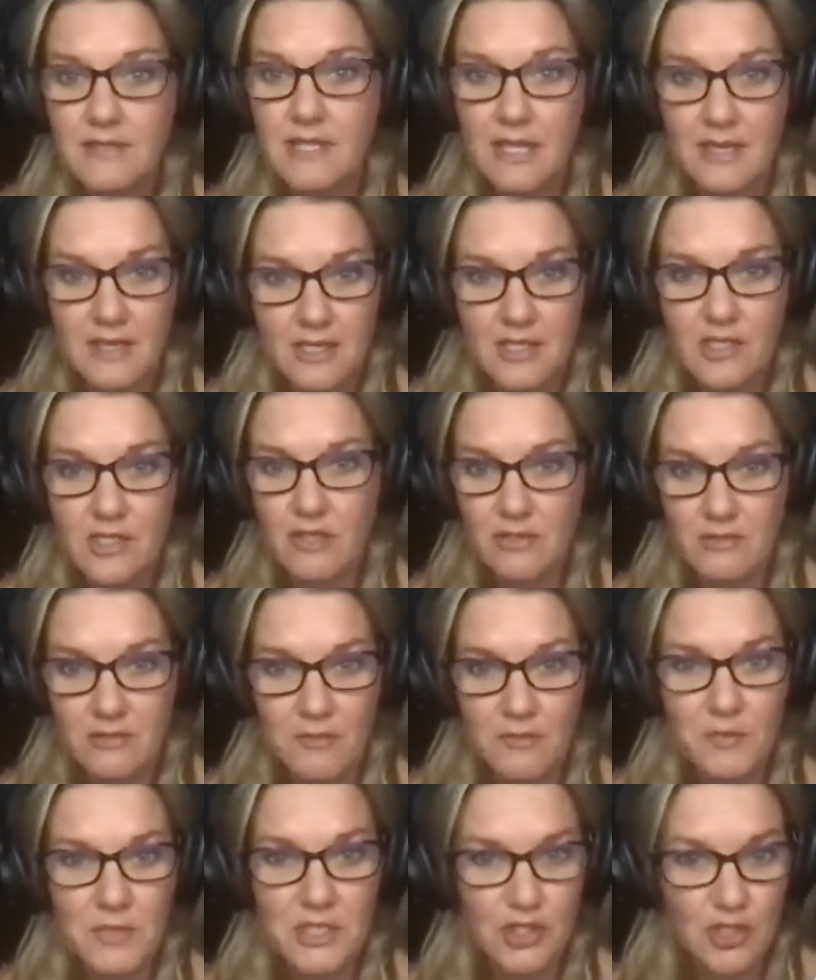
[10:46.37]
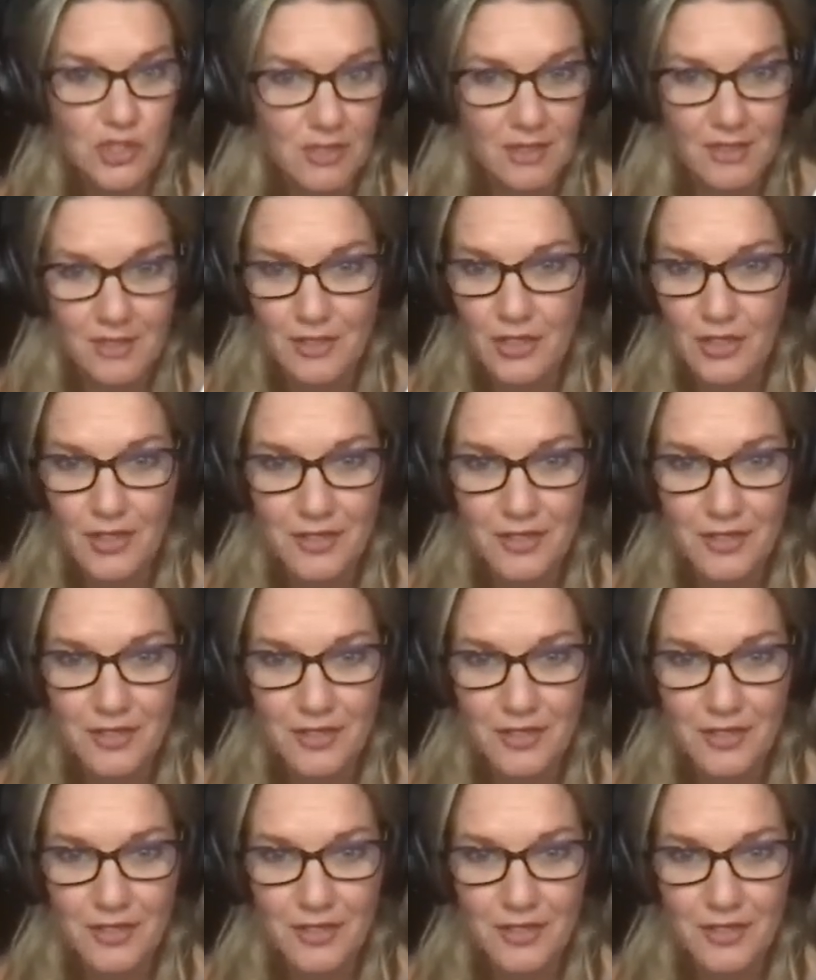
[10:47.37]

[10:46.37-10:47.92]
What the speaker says: any gentleman should.